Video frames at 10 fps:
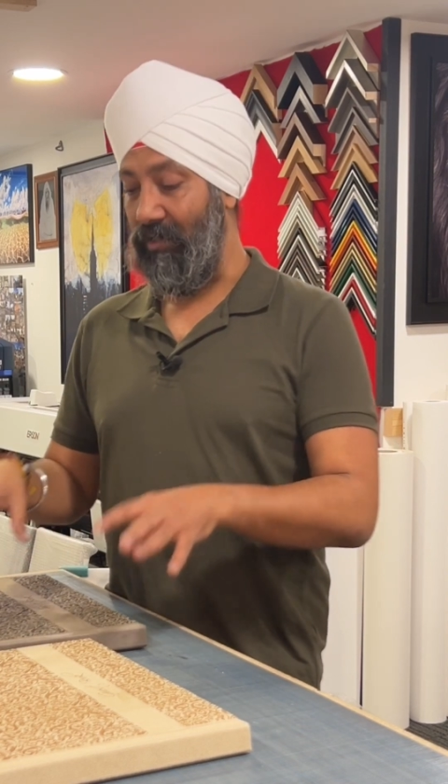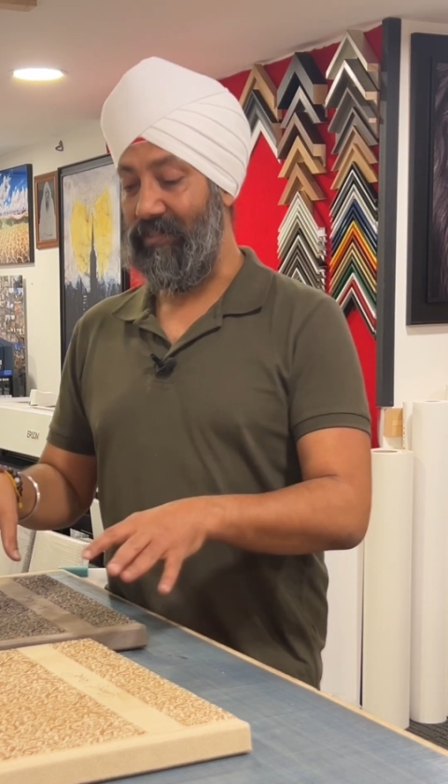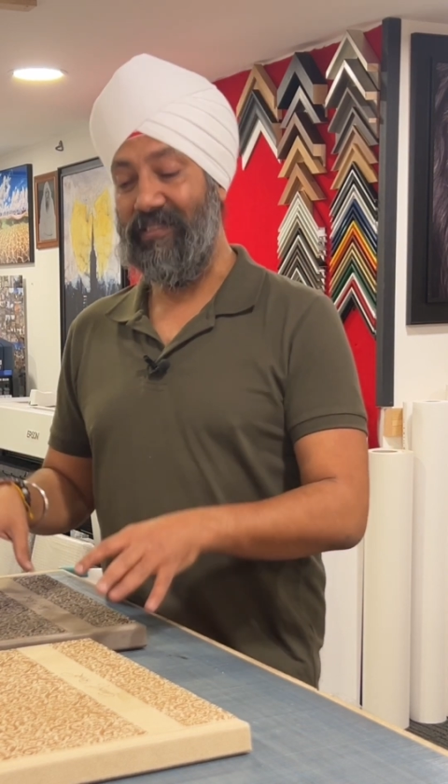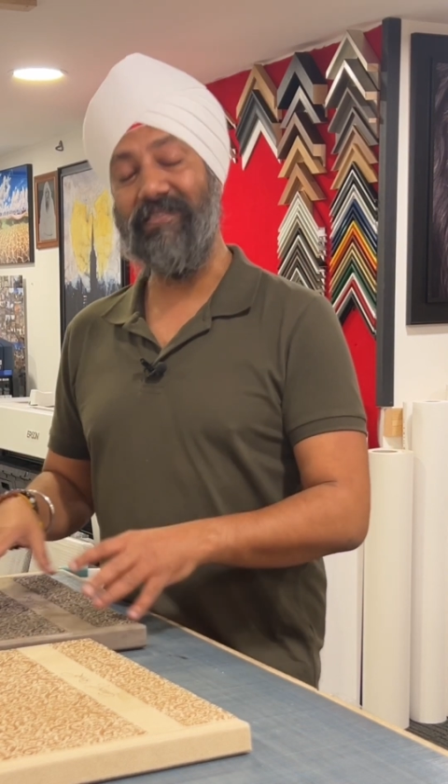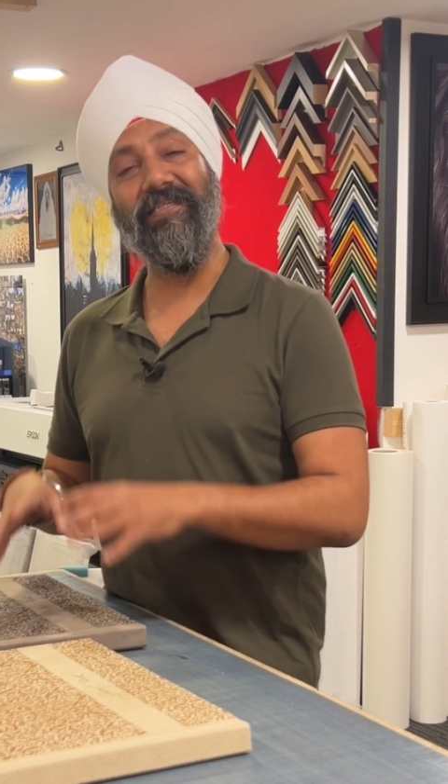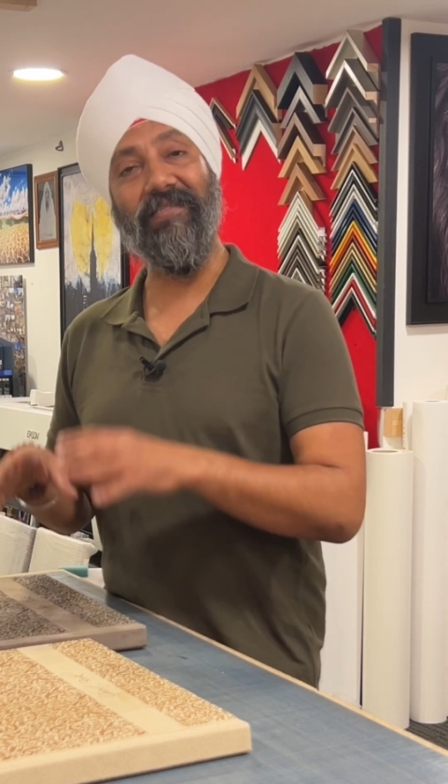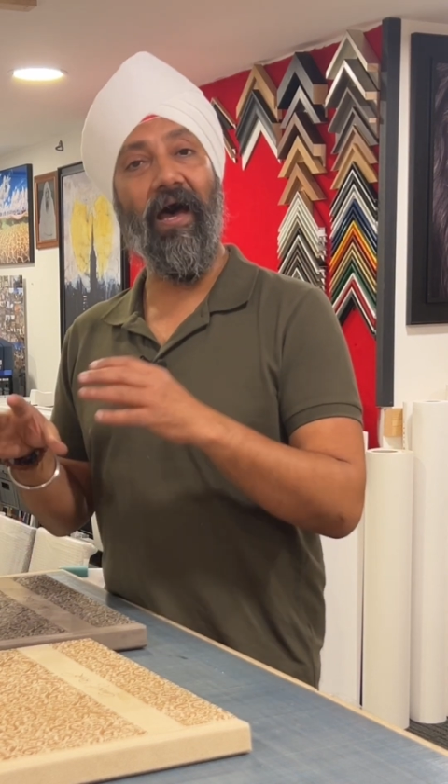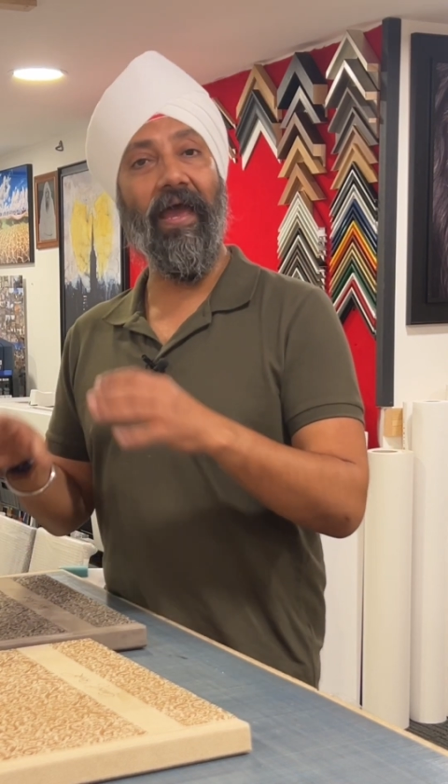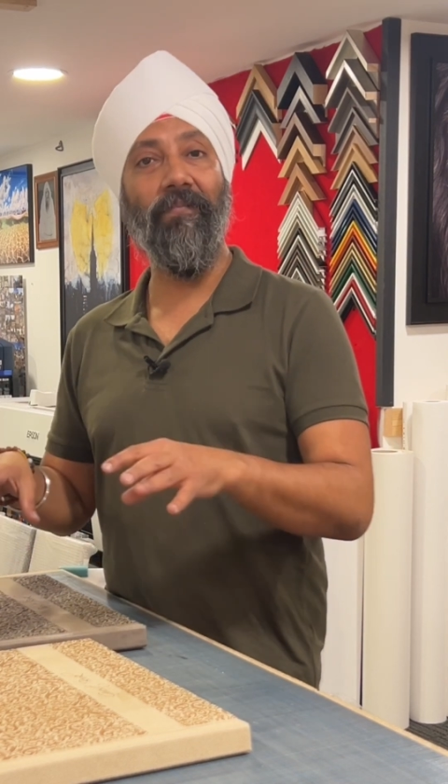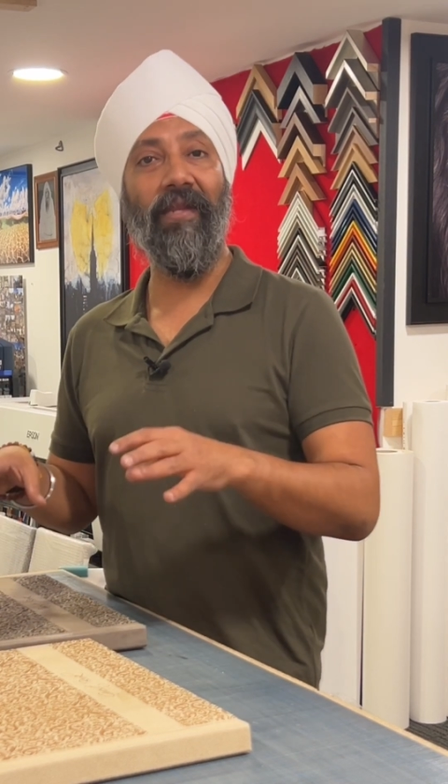on this is
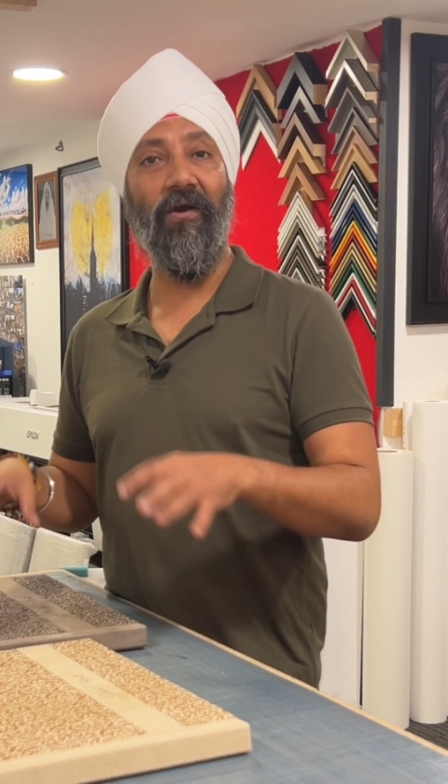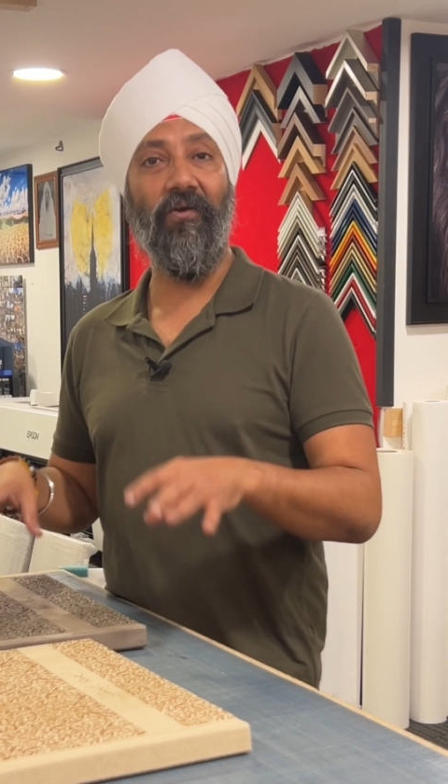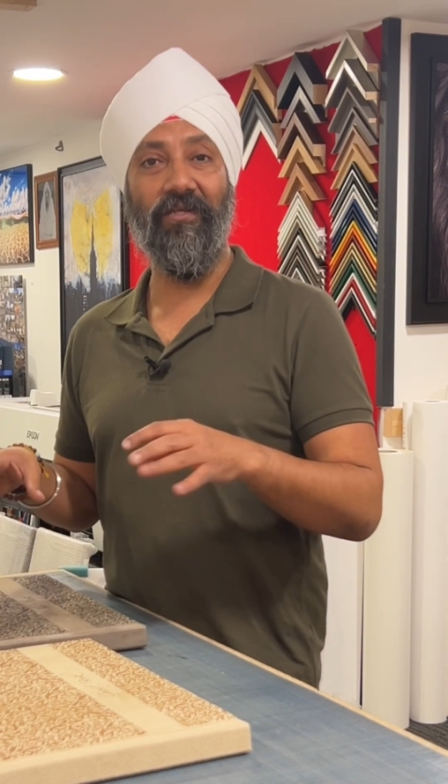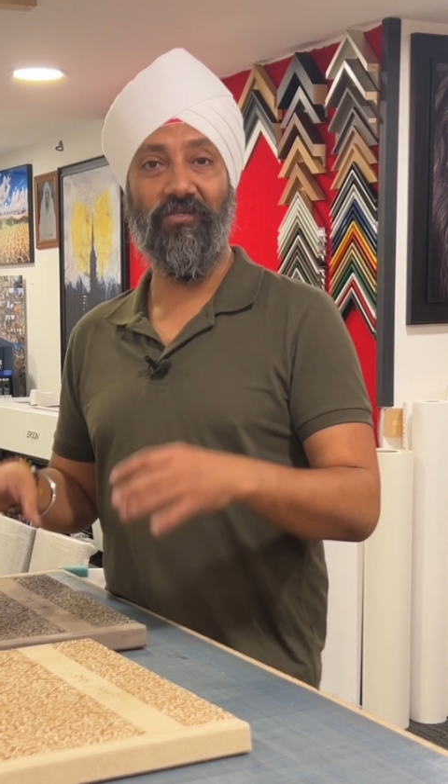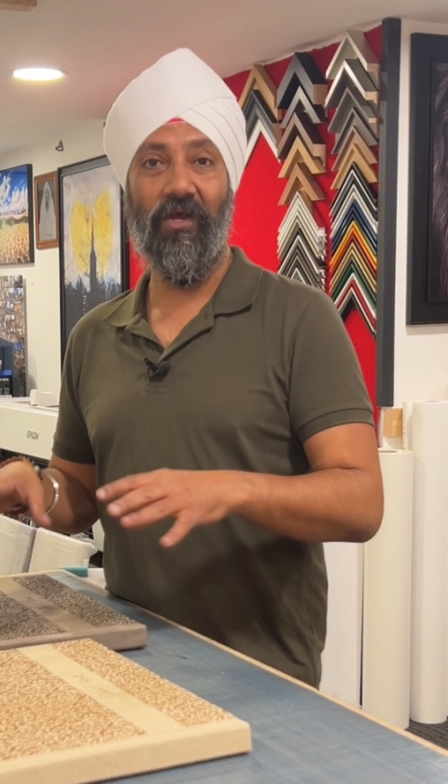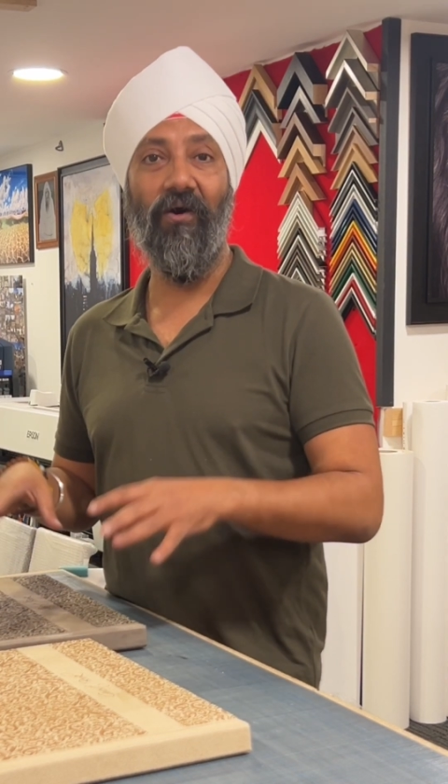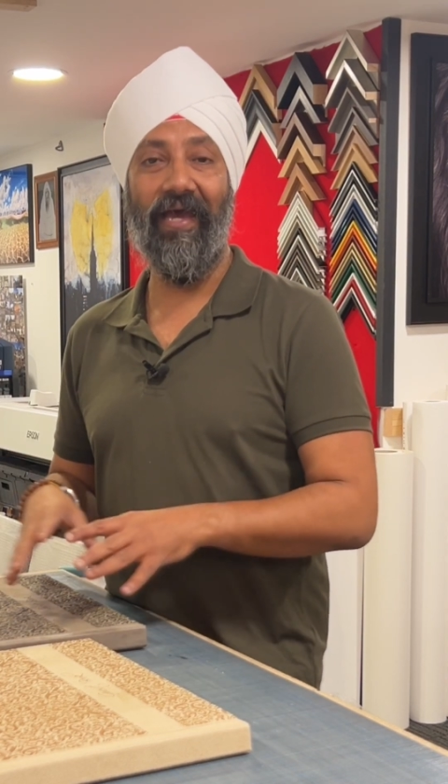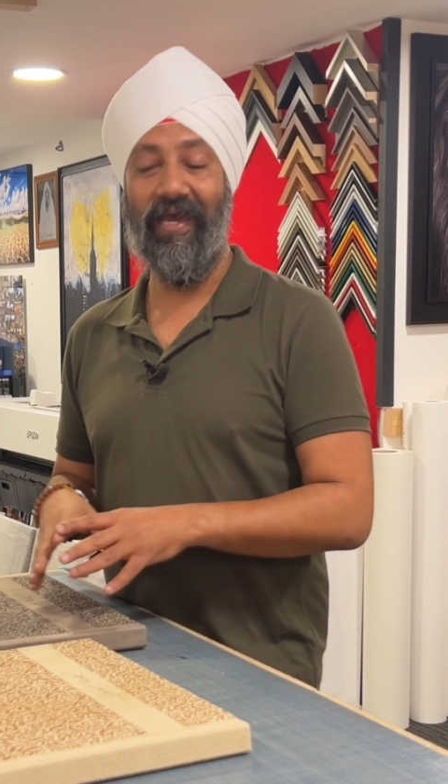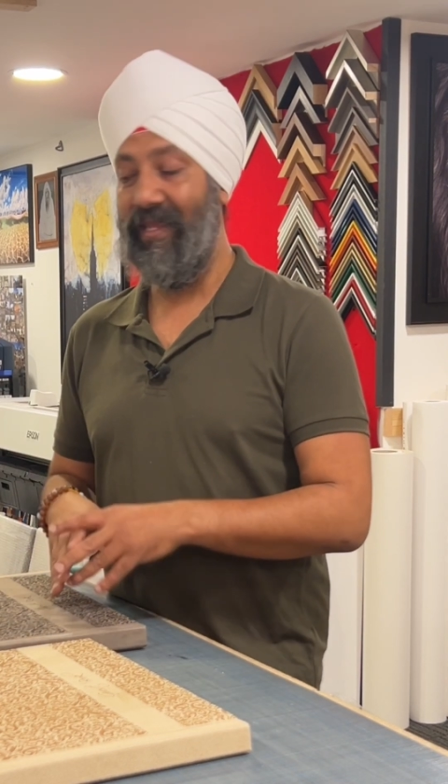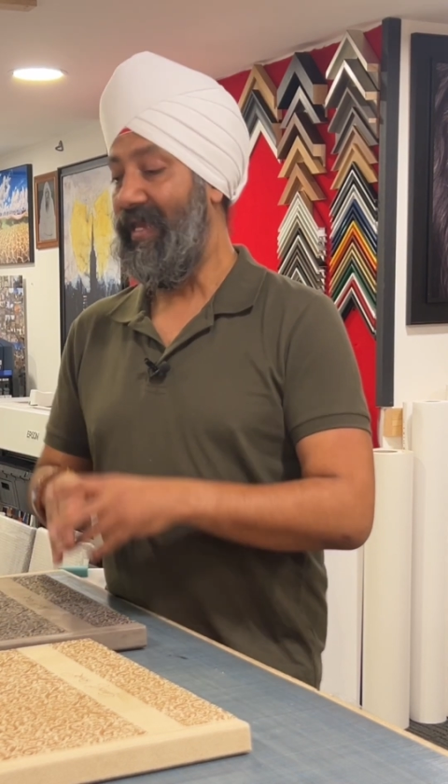I'm now going to go
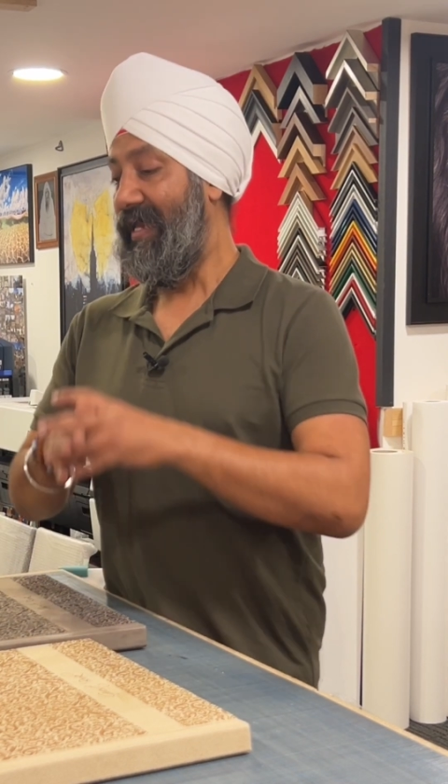ahead